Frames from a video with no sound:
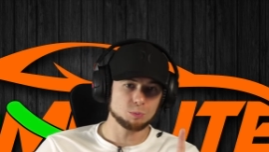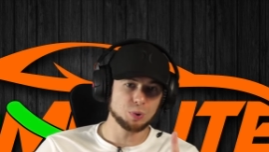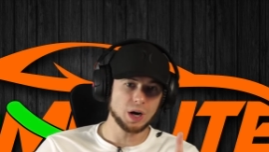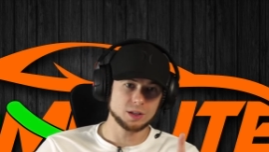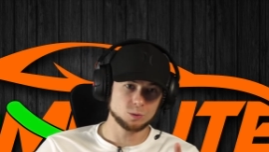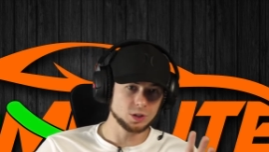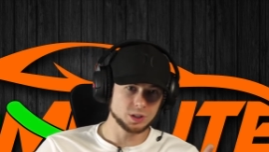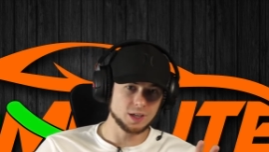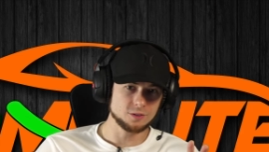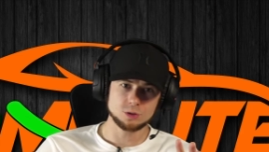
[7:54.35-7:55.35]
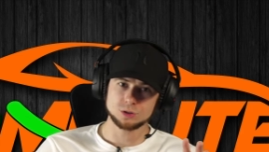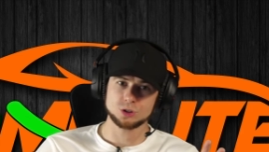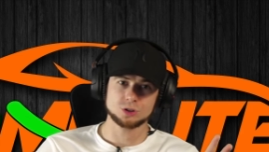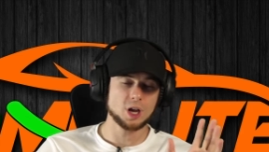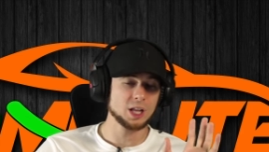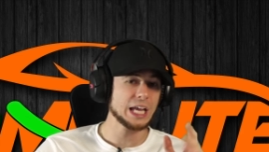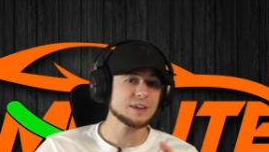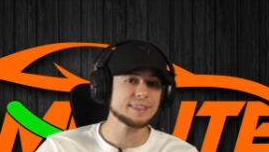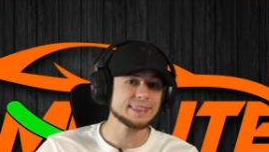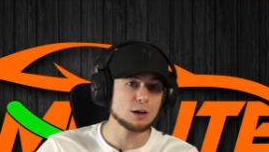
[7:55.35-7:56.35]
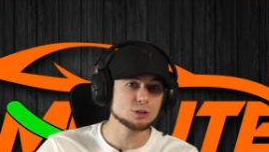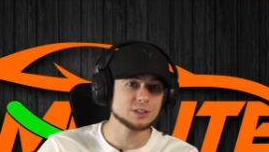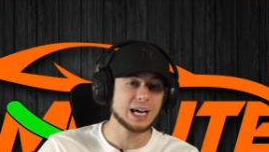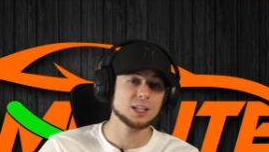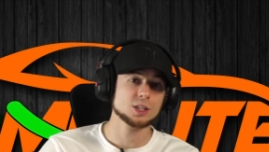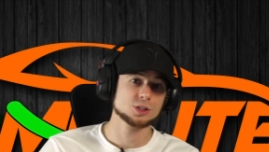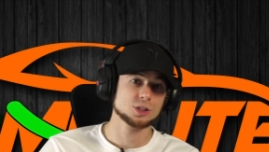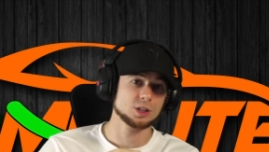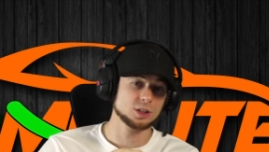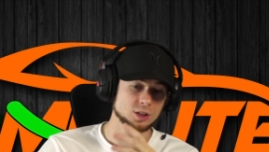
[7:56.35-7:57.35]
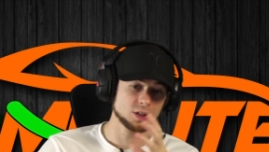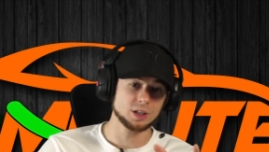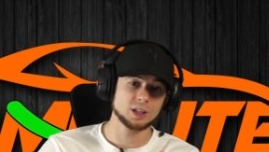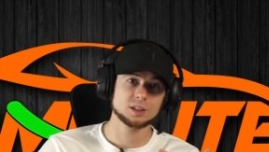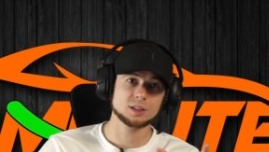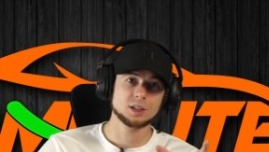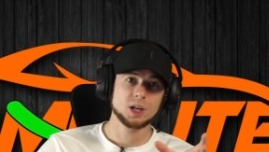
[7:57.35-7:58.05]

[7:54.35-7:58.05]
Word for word: but we'll give you $11,000, uh, you know, uh,